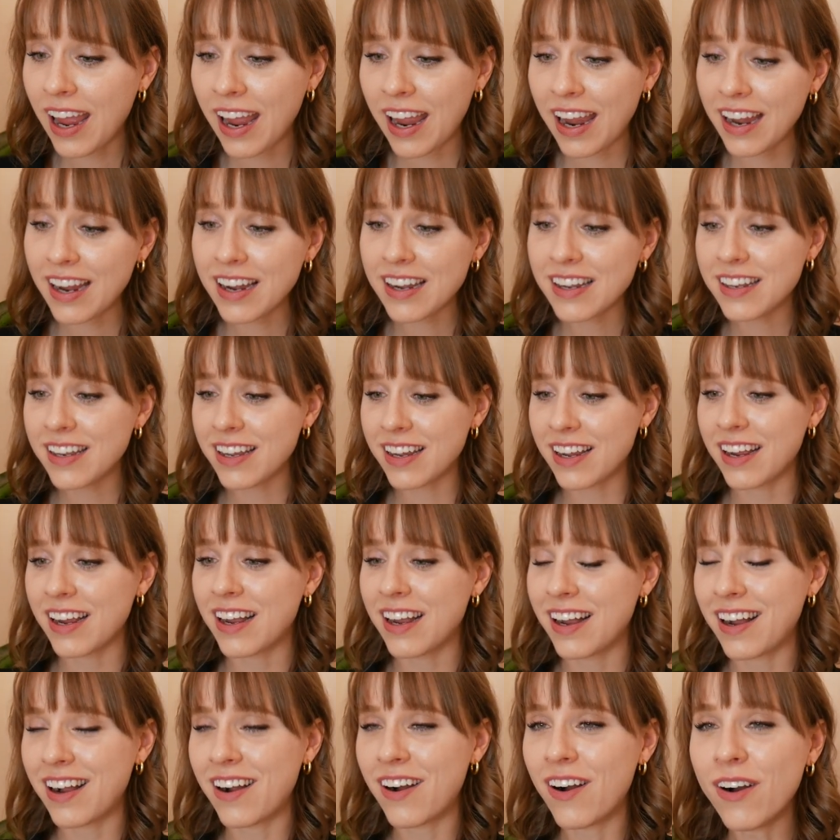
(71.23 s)
And
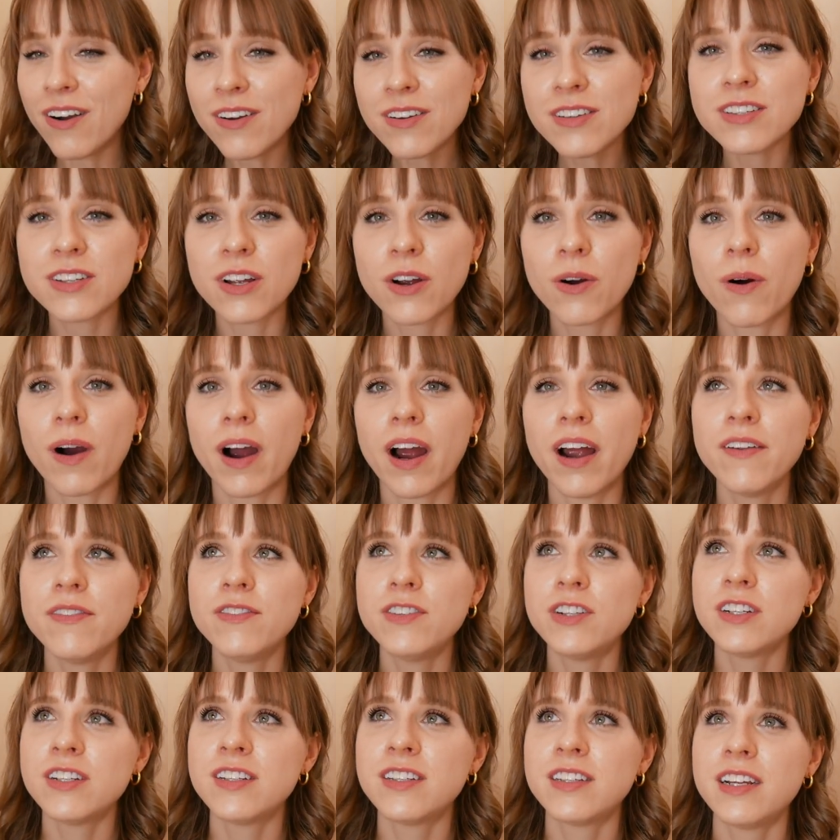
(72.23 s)
also, I've
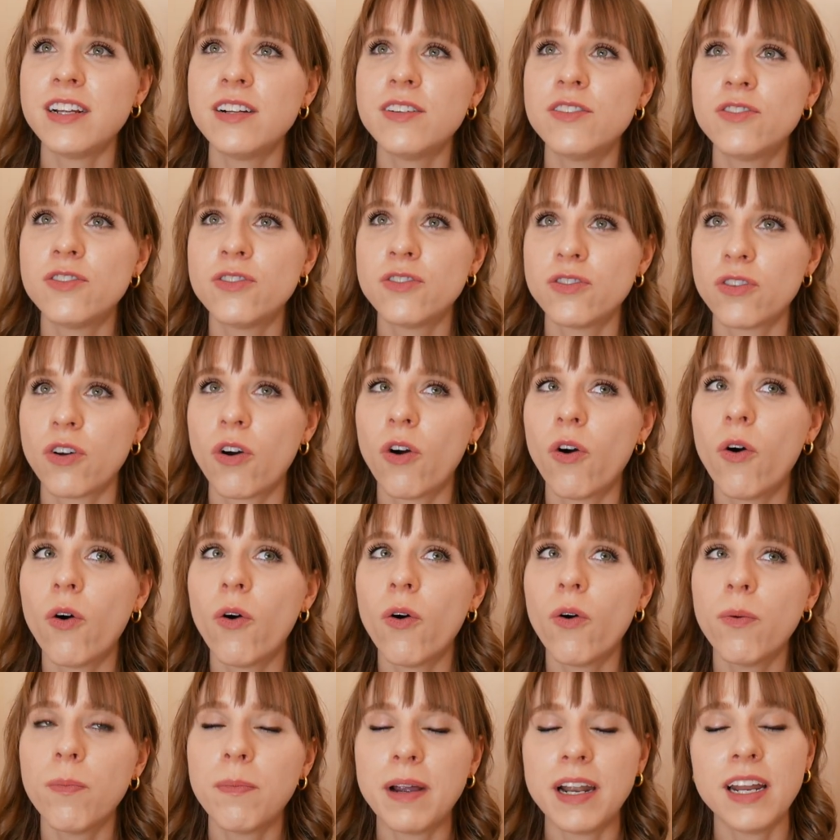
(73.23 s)
just seen
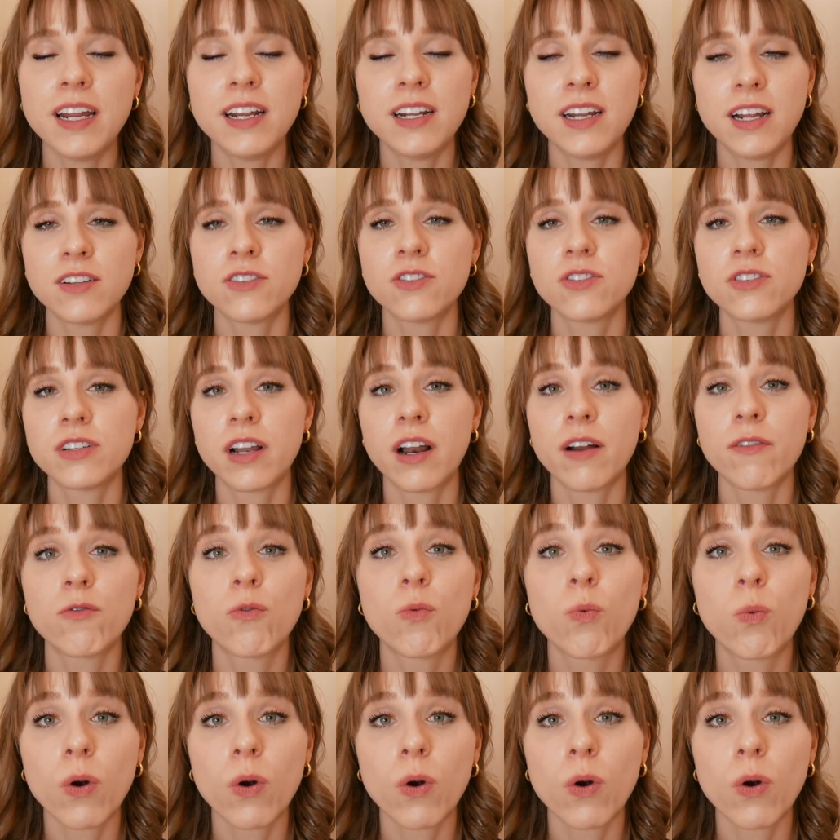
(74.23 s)
so many dancers that I've